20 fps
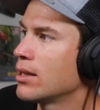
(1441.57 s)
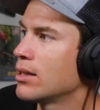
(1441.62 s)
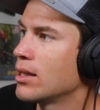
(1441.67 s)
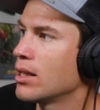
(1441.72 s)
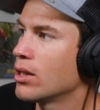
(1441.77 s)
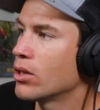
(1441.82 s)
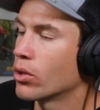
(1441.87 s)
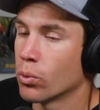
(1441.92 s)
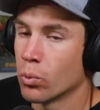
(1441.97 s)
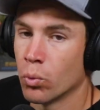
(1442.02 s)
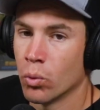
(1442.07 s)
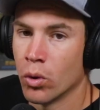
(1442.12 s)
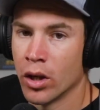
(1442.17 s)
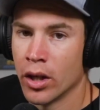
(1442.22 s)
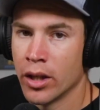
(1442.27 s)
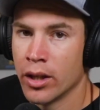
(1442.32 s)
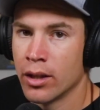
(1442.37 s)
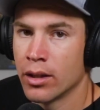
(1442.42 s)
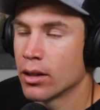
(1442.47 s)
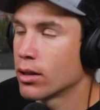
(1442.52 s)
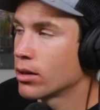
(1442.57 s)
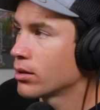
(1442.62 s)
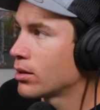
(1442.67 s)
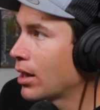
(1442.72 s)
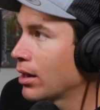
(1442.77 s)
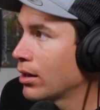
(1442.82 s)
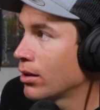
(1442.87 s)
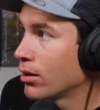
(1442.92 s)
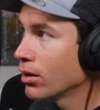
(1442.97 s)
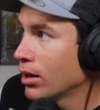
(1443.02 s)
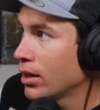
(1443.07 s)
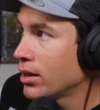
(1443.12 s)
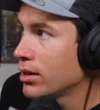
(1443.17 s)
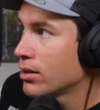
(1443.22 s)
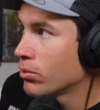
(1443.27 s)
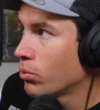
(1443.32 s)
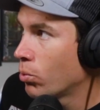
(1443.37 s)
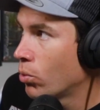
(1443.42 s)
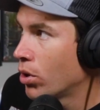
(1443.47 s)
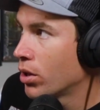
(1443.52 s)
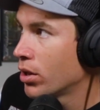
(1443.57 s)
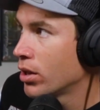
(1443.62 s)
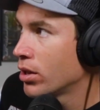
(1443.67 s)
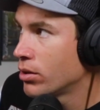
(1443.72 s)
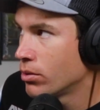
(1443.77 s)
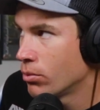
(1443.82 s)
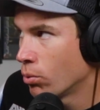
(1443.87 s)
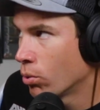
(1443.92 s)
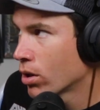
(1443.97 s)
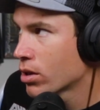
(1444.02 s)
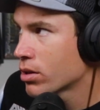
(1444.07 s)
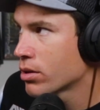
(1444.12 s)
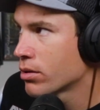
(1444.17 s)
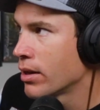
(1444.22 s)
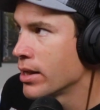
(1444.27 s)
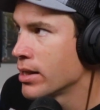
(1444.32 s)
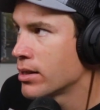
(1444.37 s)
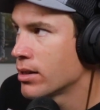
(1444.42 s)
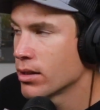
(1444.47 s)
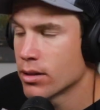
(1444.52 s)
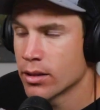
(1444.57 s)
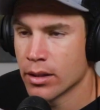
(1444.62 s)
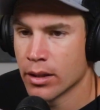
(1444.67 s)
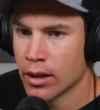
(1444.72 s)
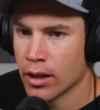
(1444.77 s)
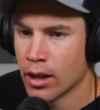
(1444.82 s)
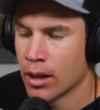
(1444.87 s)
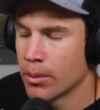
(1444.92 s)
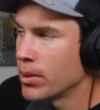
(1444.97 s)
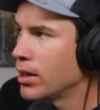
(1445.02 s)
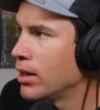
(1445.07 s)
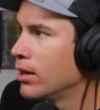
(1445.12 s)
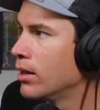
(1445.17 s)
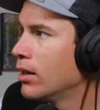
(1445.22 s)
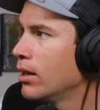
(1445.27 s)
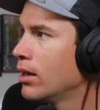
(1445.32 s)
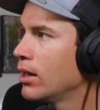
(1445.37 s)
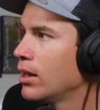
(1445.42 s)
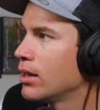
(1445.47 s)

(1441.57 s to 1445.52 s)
has either won. Tyler Lynn's won a works race this year. I mean,